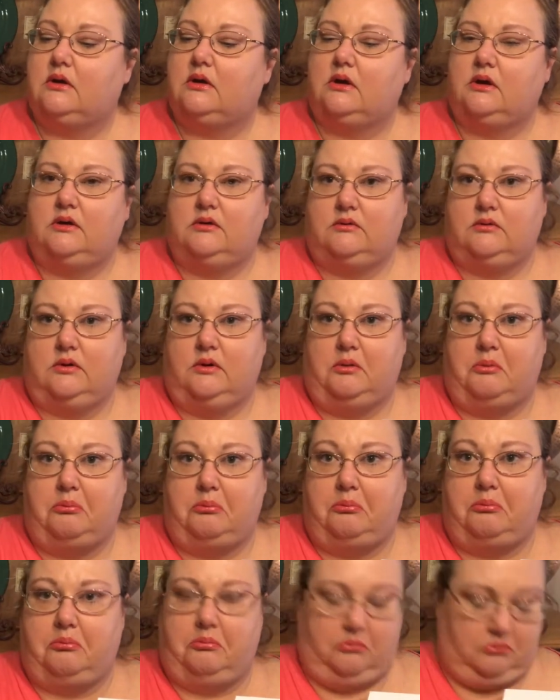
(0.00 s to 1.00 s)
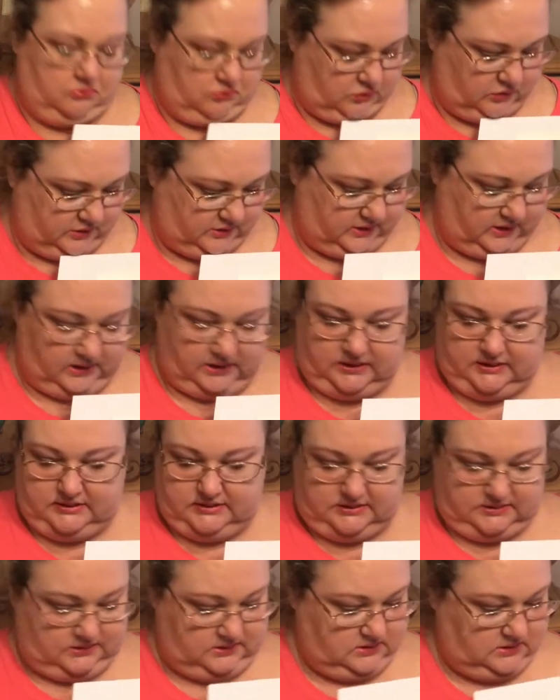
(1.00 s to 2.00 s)
I don't know what that
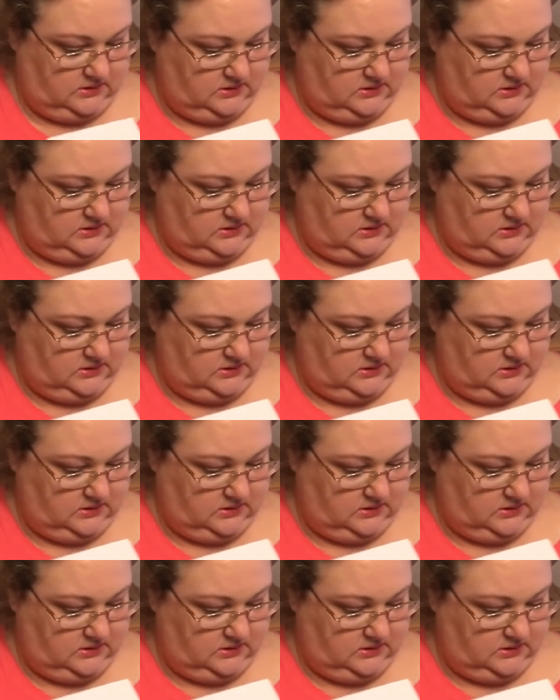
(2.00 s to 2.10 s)
is.